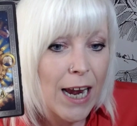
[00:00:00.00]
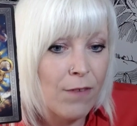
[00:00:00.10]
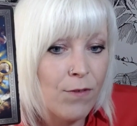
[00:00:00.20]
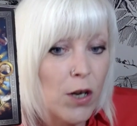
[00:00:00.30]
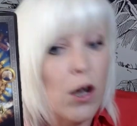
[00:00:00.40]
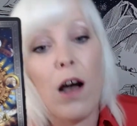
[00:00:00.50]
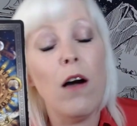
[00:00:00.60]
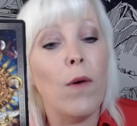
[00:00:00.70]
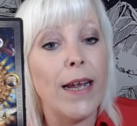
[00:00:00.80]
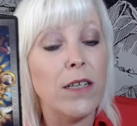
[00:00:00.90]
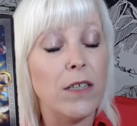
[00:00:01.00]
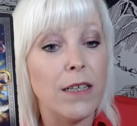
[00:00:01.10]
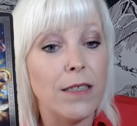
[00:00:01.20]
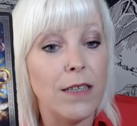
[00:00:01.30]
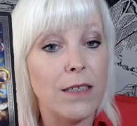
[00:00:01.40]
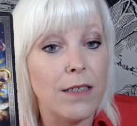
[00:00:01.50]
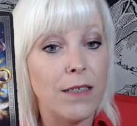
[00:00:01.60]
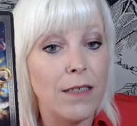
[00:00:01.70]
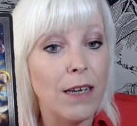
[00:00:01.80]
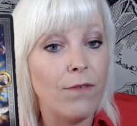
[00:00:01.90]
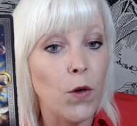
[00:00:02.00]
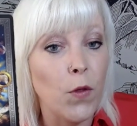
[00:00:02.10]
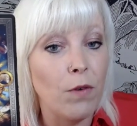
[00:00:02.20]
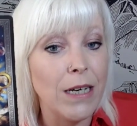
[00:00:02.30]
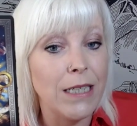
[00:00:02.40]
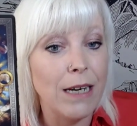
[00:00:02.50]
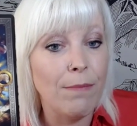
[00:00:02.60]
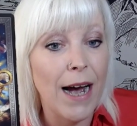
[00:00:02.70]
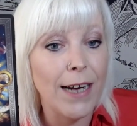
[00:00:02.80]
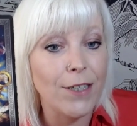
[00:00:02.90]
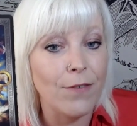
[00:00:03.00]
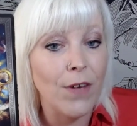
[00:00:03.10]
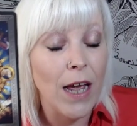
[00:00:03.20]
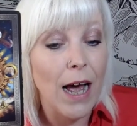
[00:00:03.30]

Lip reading: If you go into this deceitful 3D mind of,